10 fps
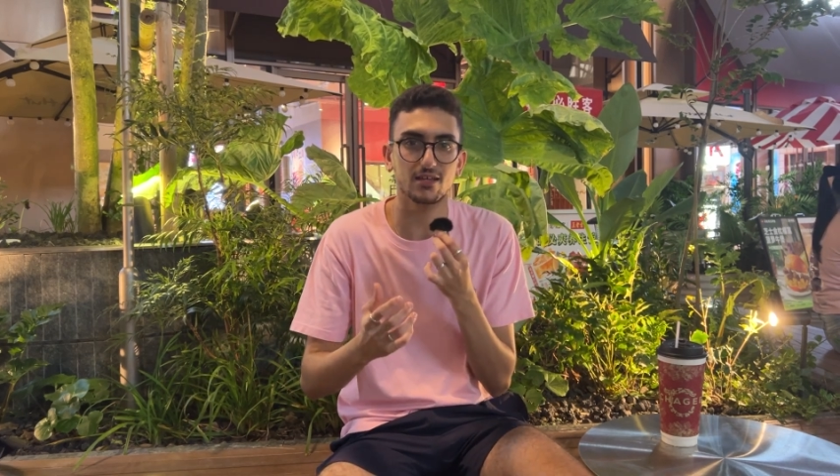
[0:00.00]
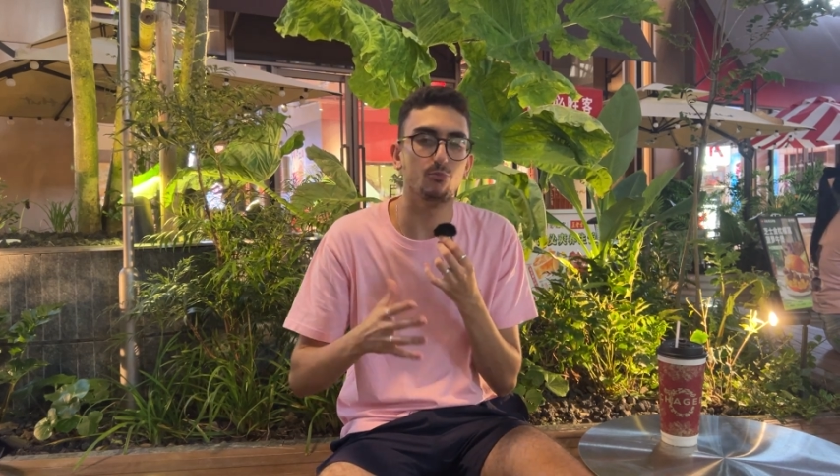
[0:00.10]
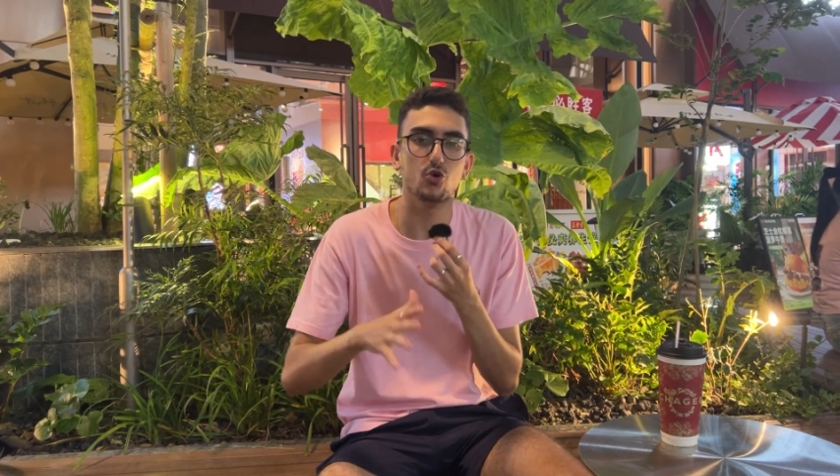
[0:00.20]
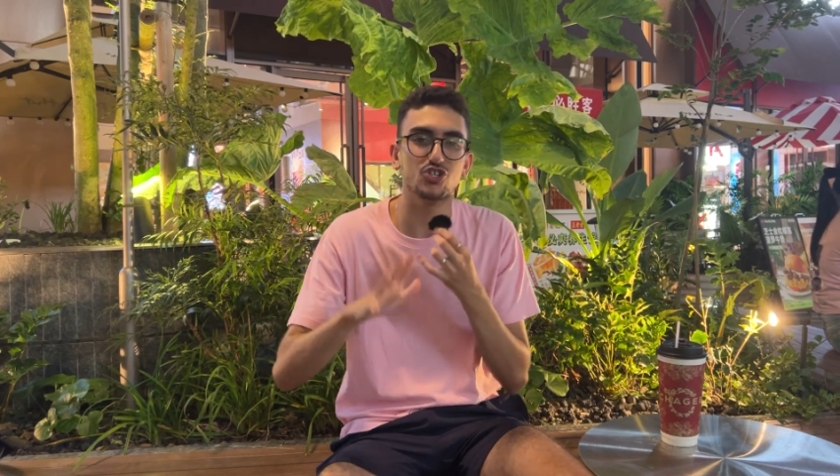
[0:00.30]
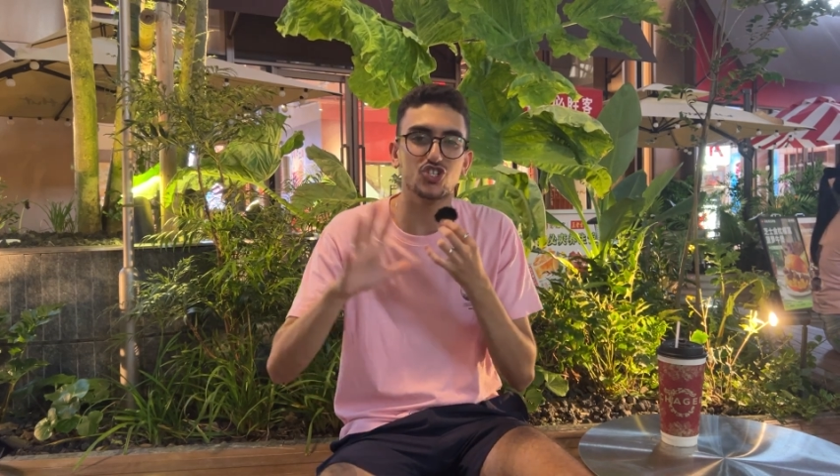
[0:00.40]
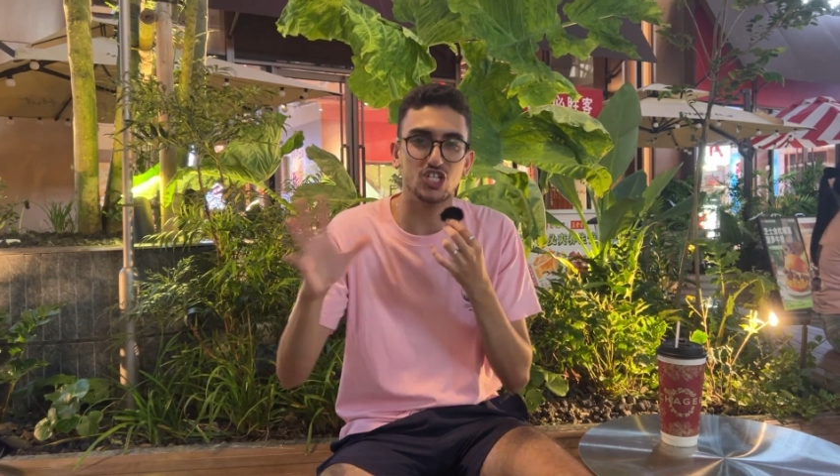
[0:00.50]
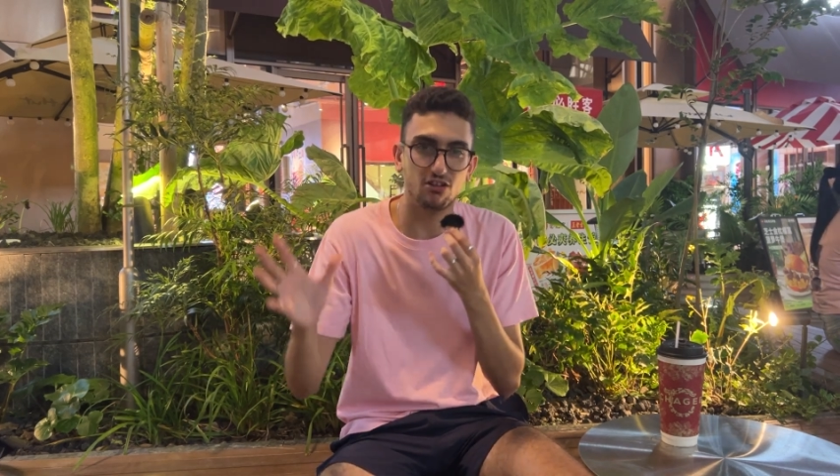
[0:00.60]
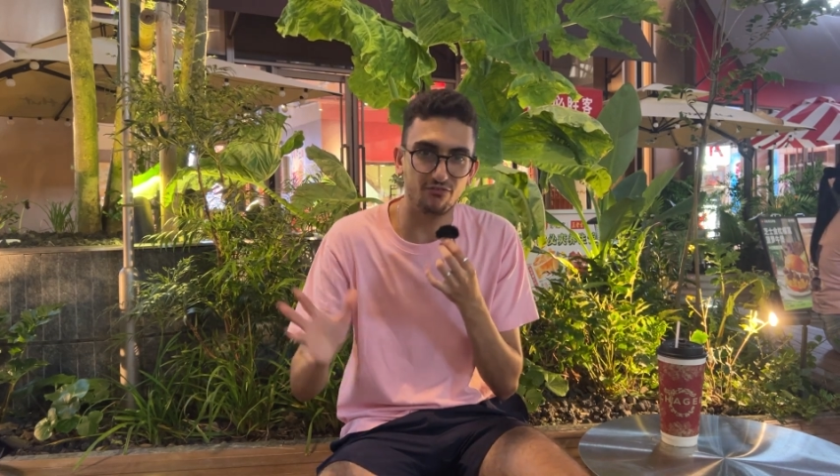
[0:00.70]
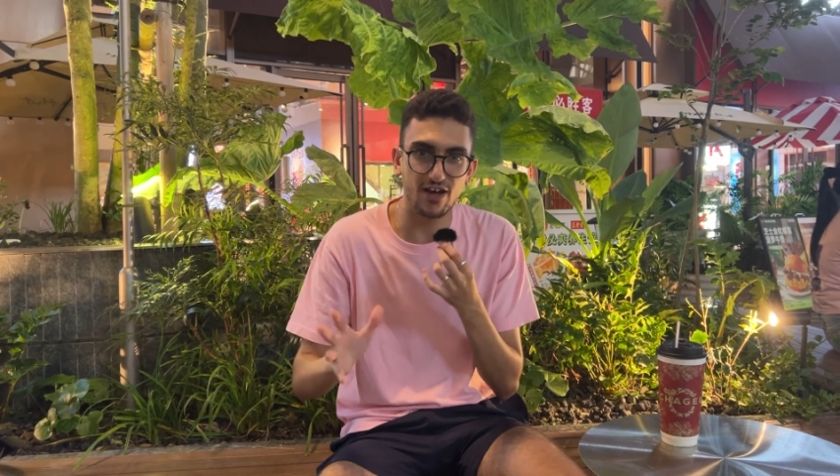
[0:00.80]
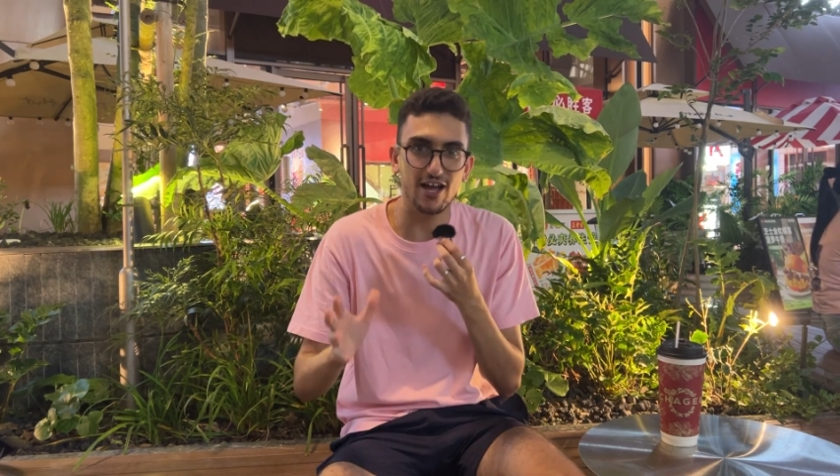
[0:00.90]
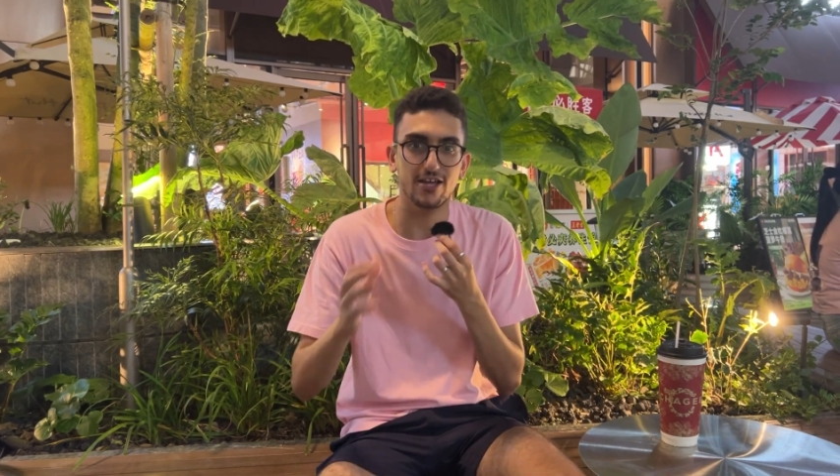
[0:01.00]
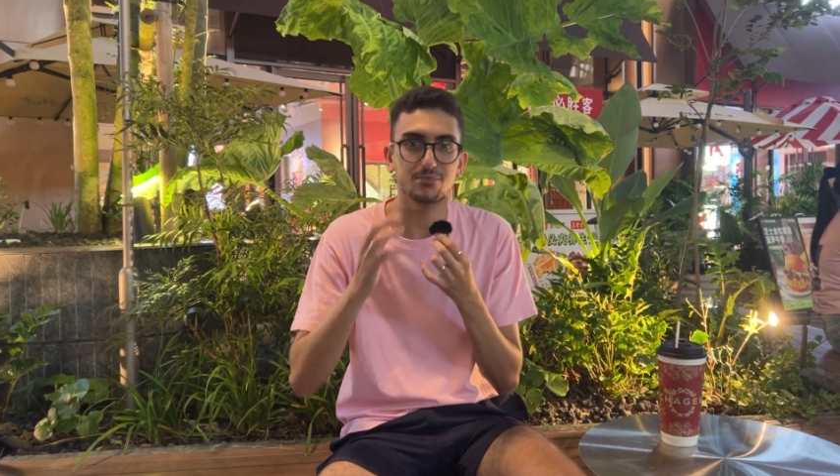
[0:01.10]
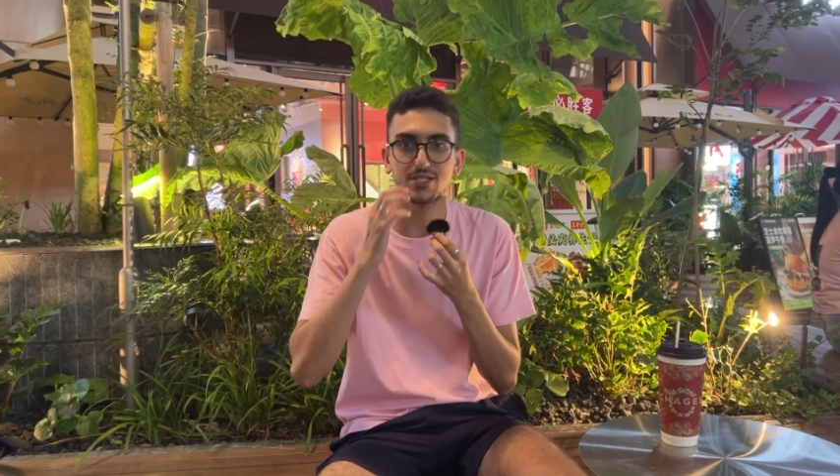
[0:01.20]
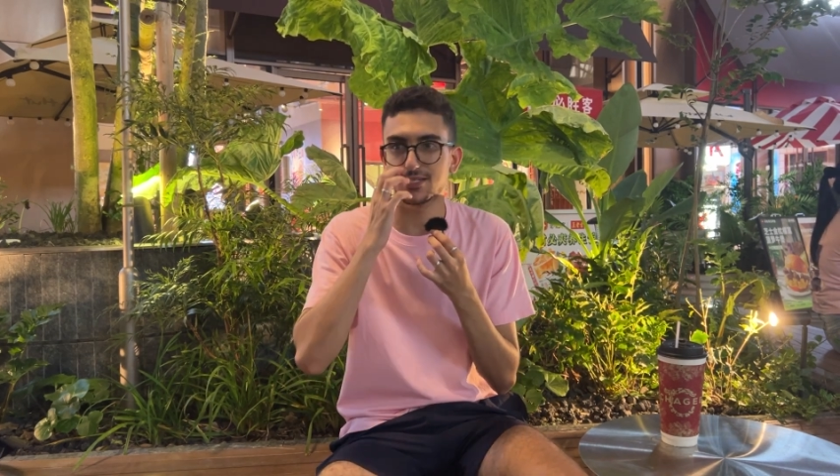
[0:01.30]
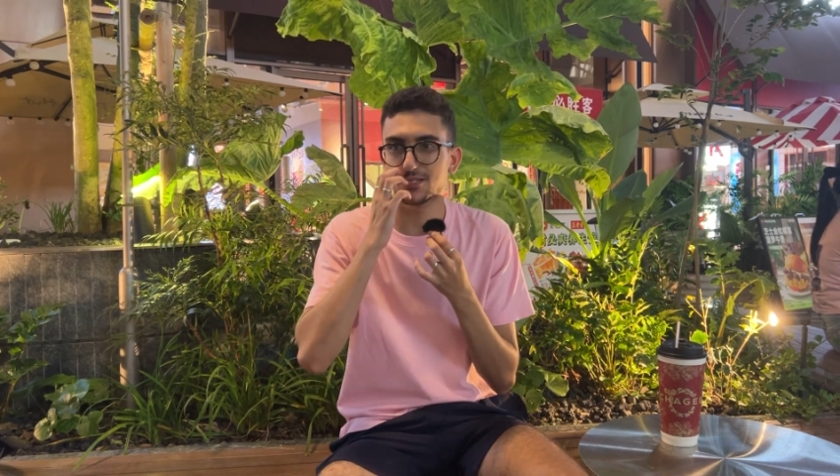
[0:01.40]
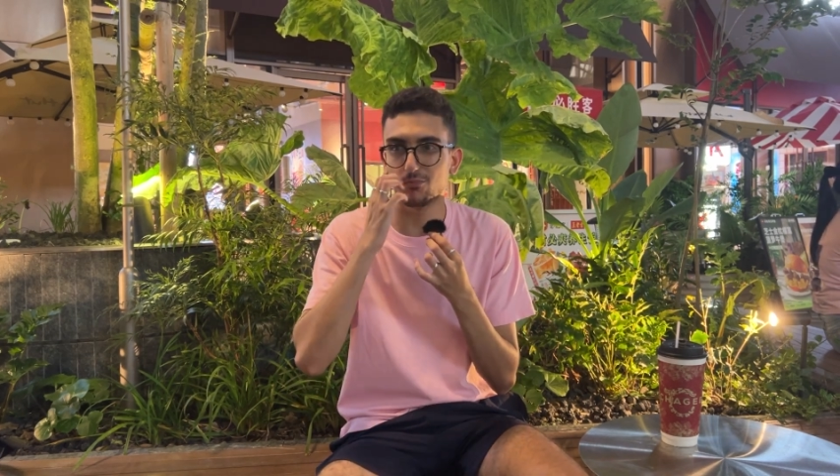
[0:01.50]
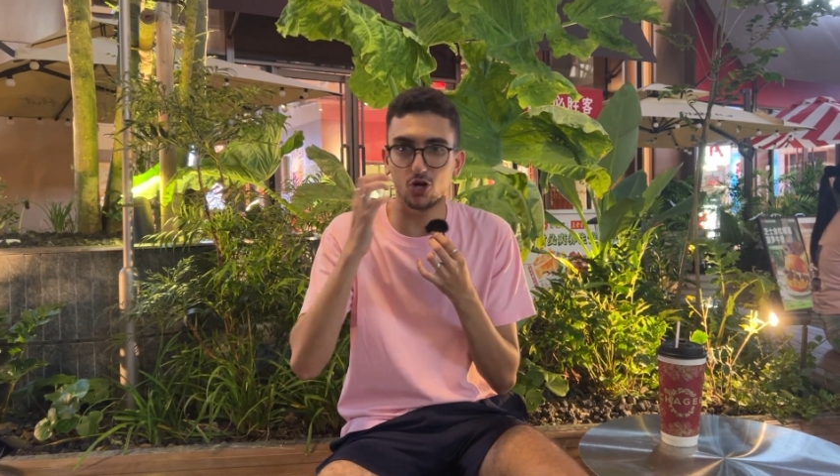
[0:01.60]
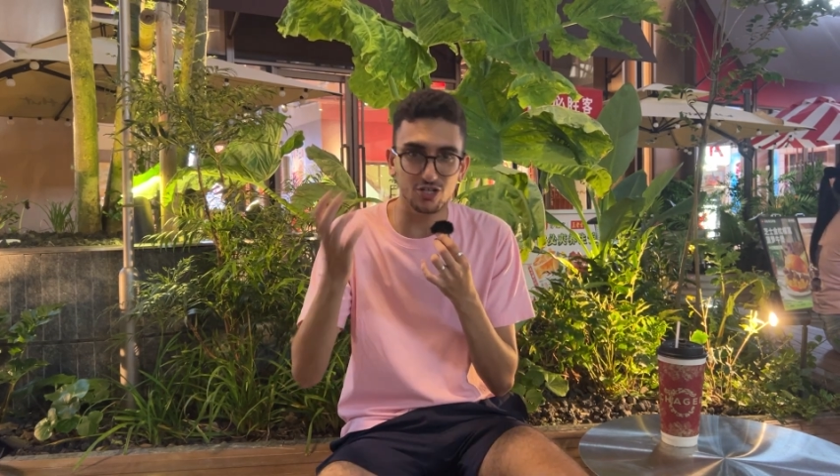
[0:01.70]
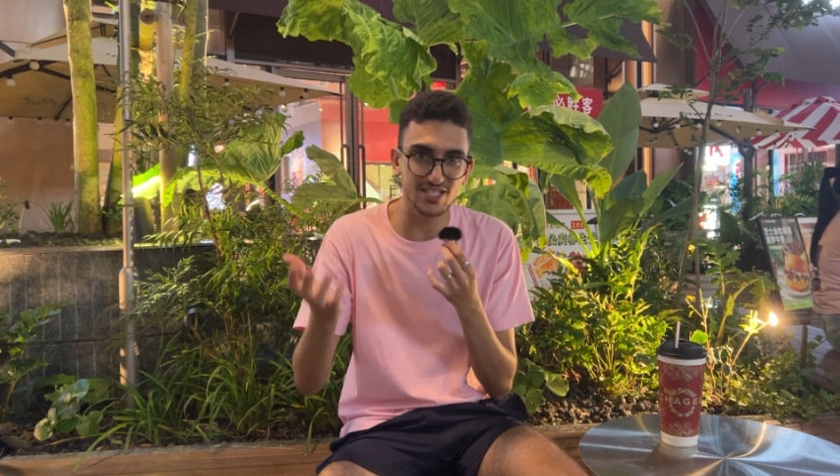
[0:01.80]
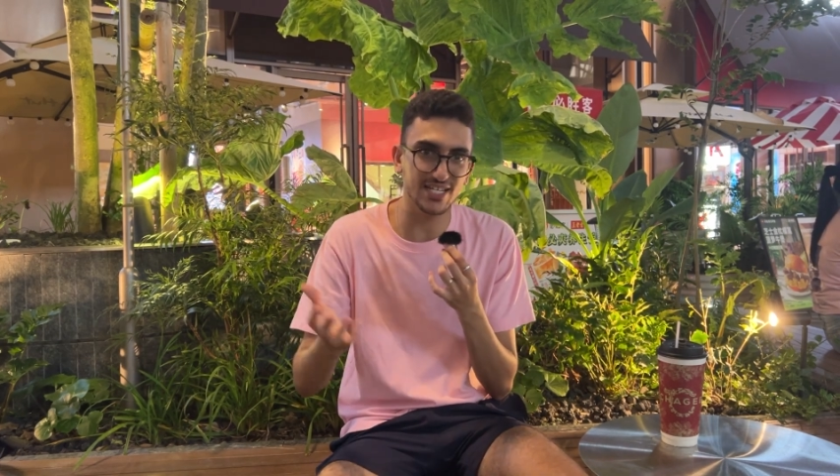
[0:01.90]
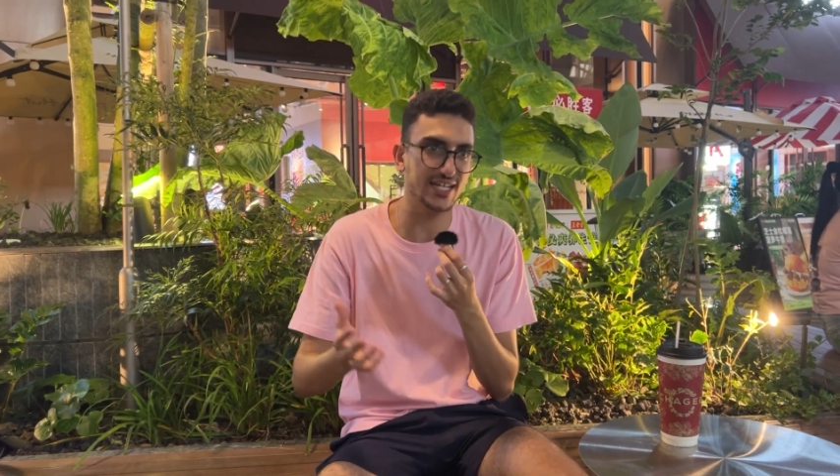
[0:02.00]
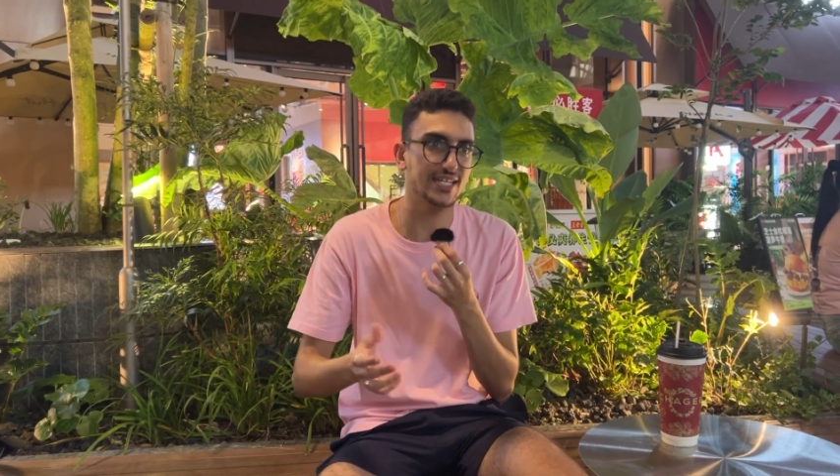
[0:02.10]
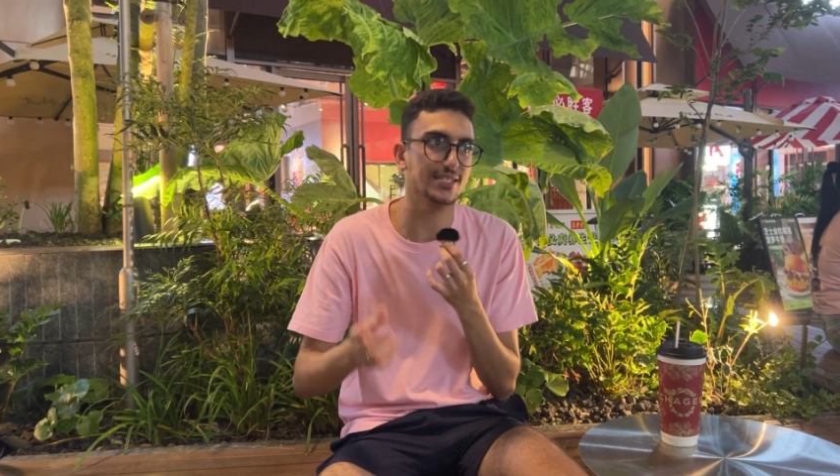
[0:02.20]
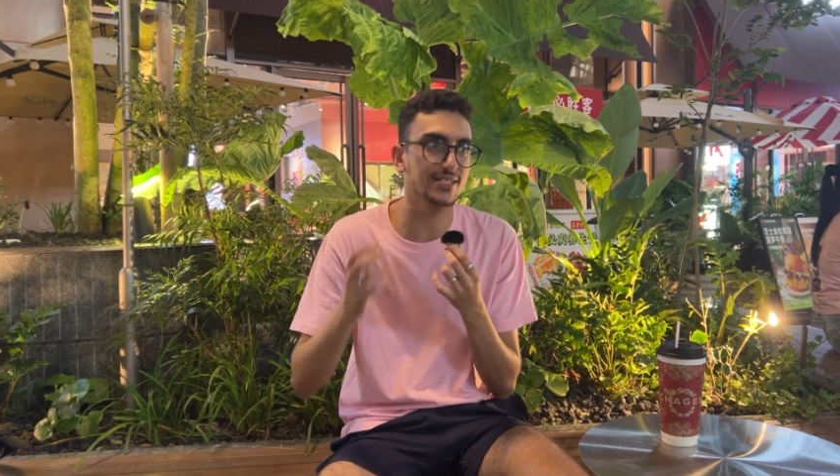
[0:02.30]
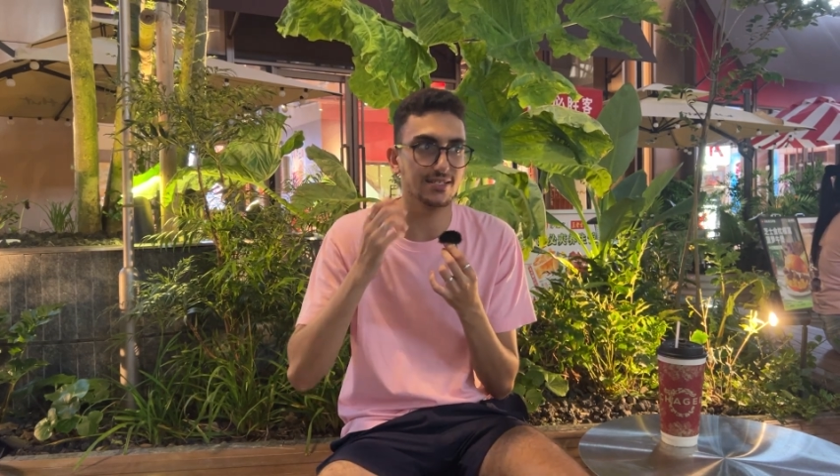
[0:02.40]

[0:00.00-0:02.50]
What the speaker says: more chill vibes, smaller cities,